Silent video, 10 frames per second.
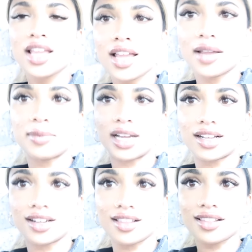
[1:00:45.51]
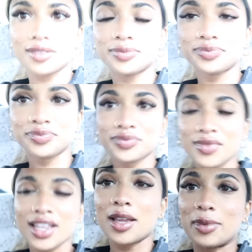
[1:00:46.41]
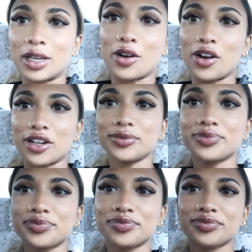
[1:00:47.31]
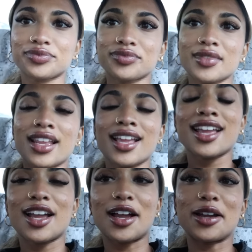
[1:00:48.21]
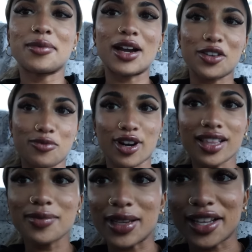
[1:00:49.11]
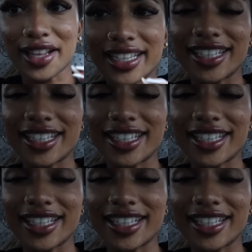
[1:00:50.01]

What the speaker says: I'm back, guys. I'm in a car. I'm out of breath because I